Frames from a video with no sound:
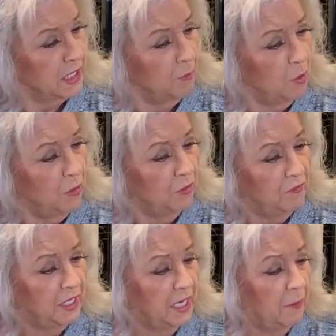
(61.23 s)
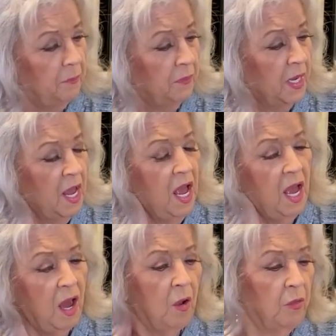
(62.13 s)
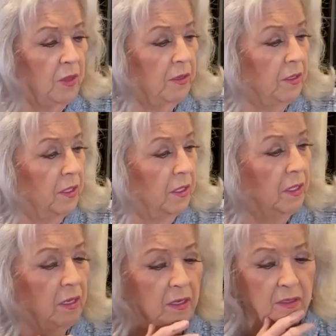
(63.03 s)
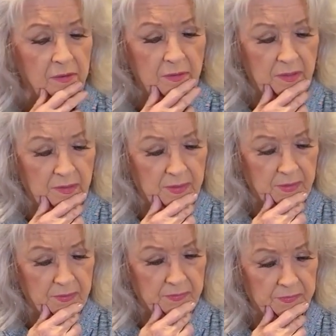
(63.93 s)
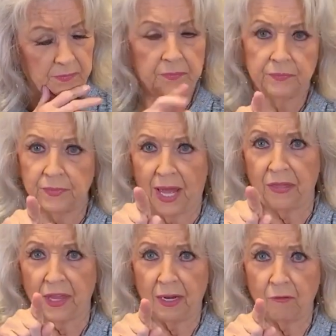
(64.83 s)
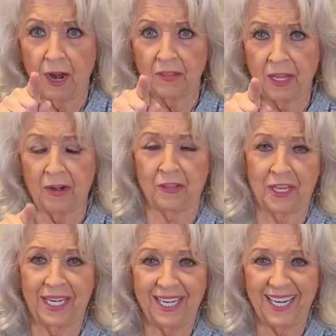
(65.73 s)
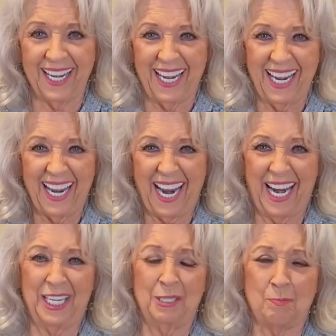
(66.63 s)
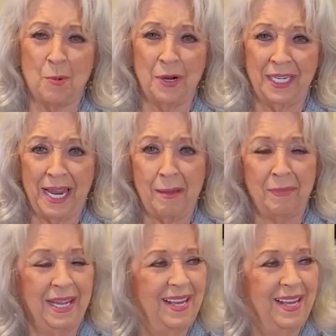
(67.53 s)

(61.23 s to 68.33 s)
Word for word: somewhere on the video, on the, um, that thing right there that Eddie's pointing at me.